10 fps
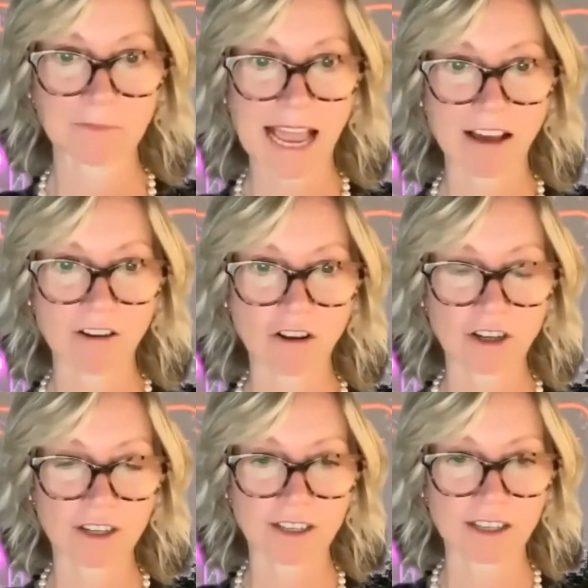How long
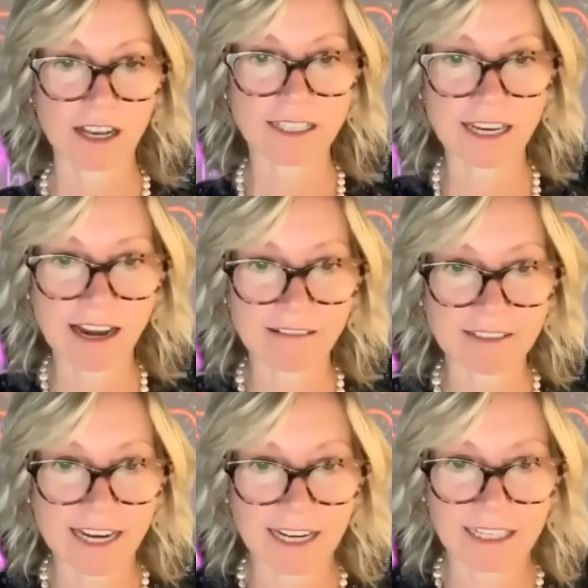can
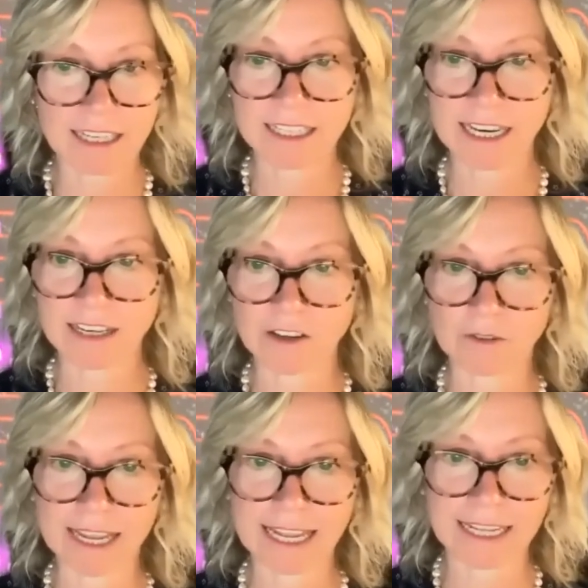Singularity Net continue
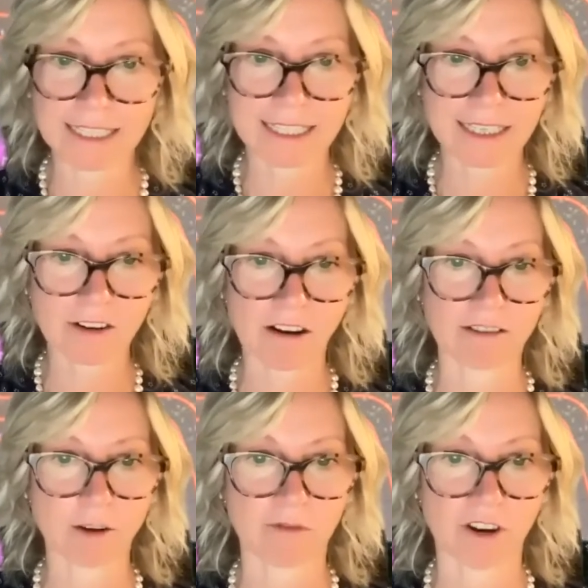its
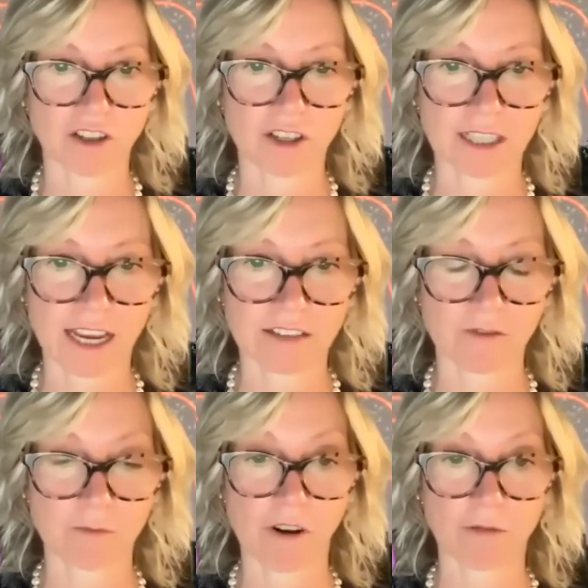current operations in case of
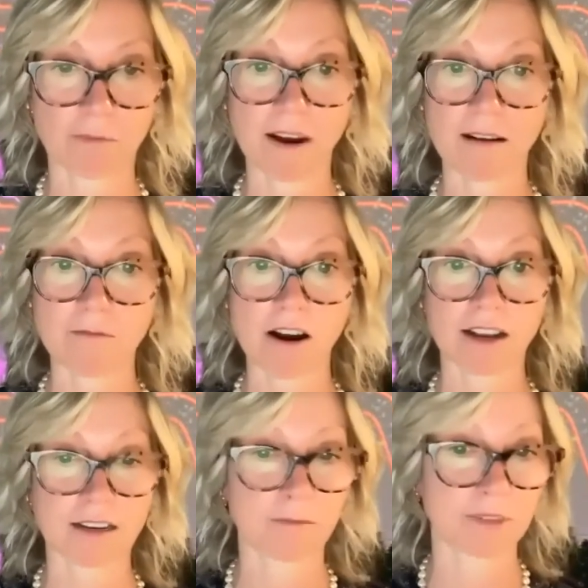a prolonged bear
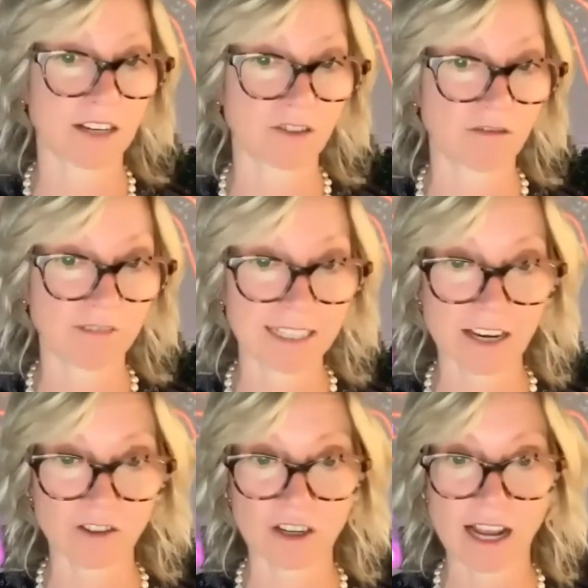market and potential
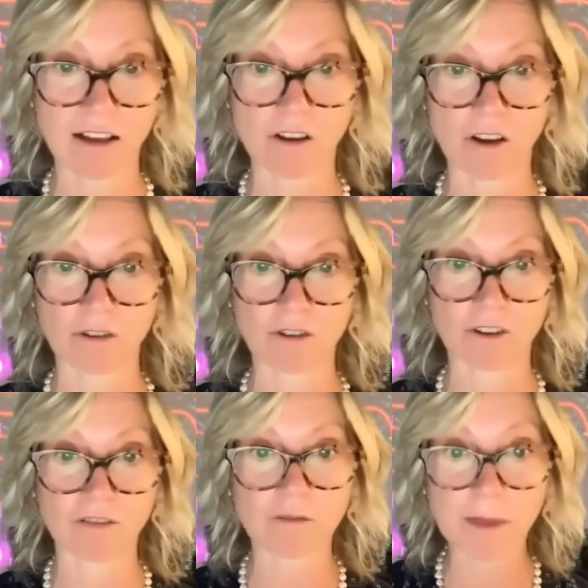recession? How long
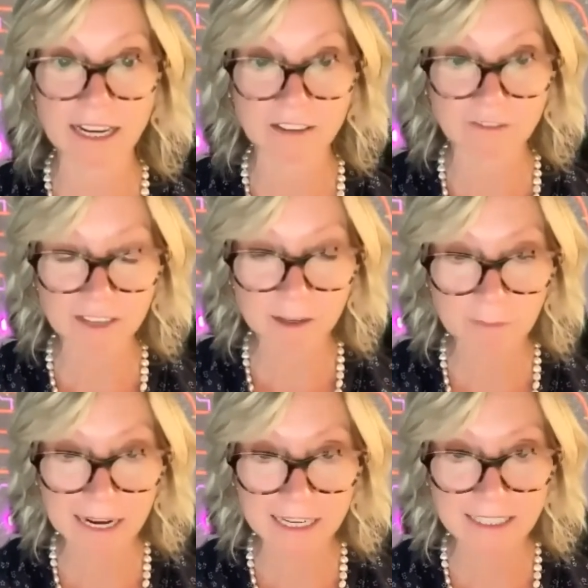could the remaining fiat
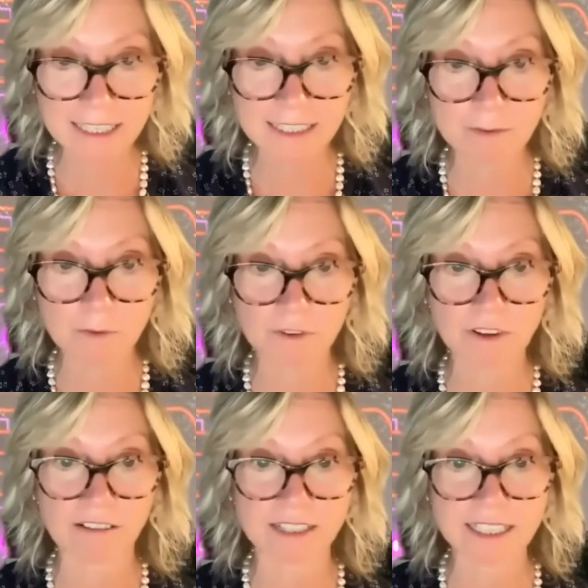balances support the
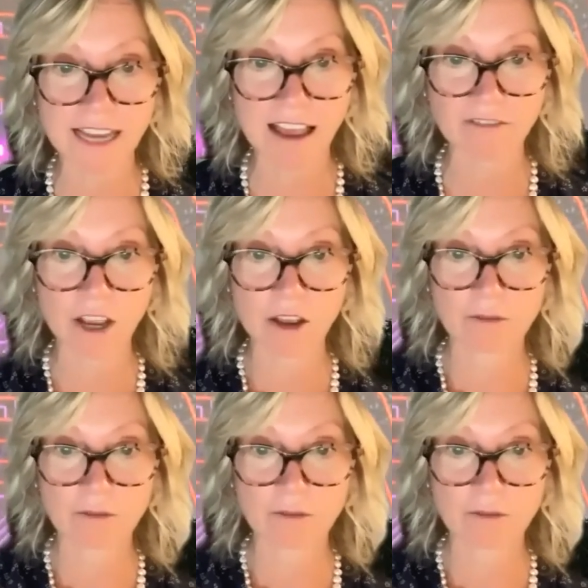current staff